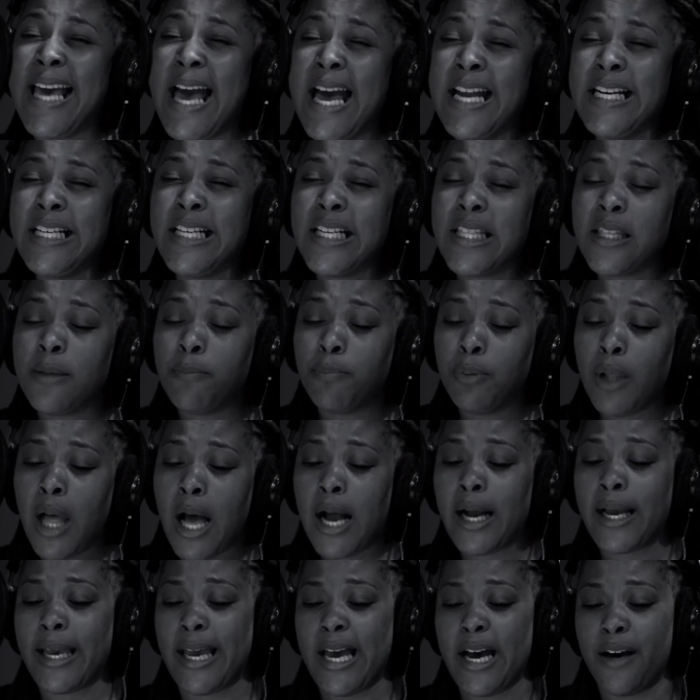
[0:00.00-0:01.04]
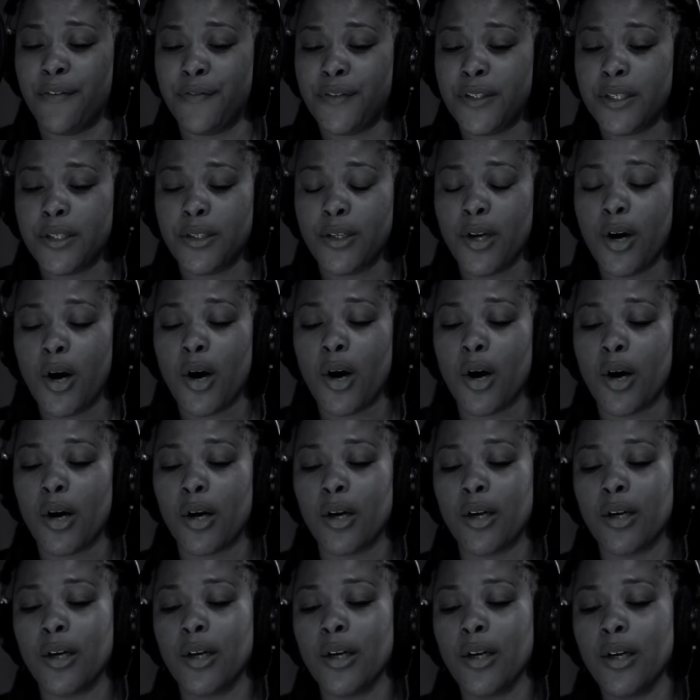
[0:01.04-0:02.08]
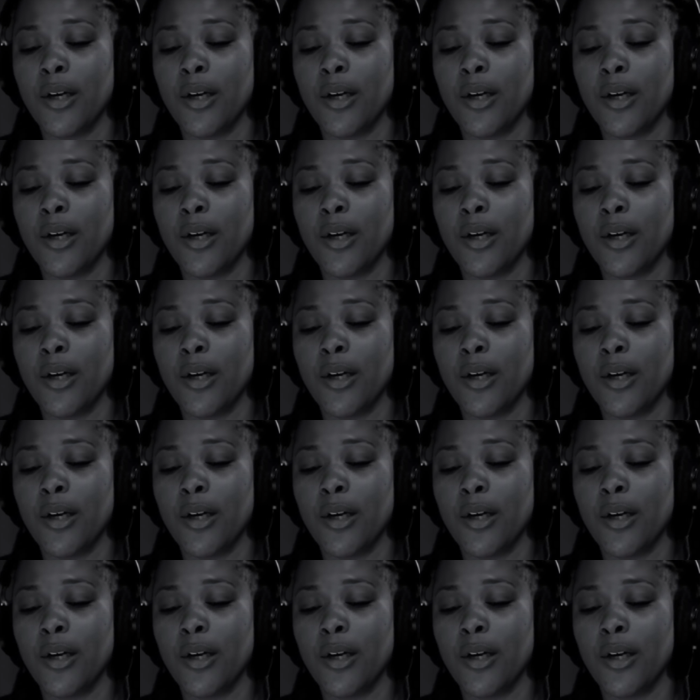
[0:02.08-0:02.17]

end of the block after dark,